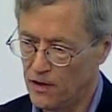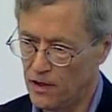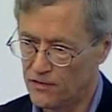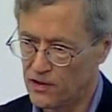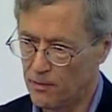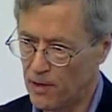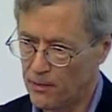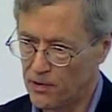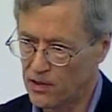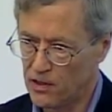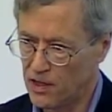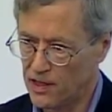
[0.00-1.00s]
of some upper
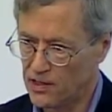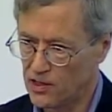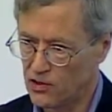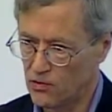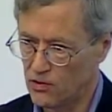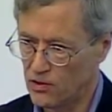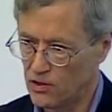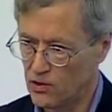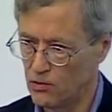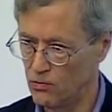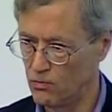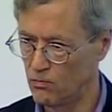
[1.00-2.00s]
class students
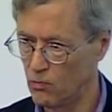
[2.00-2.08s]
who